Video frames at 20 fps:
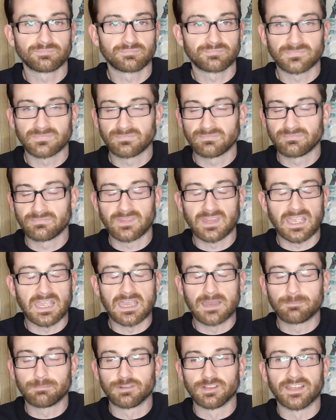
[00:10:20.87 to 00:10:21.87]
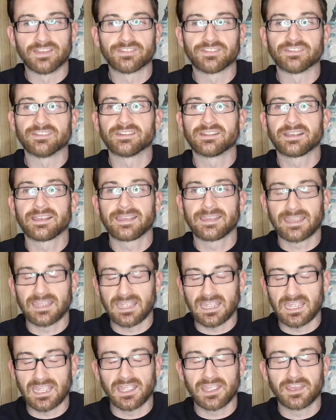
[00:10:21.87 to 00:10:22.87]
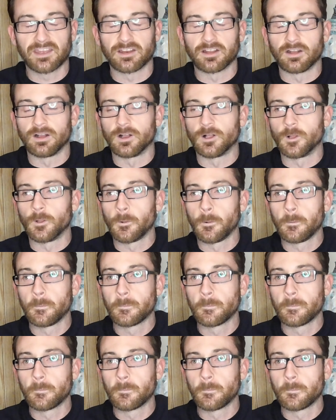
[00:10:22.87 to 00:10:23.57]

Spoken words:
not pleasant at all.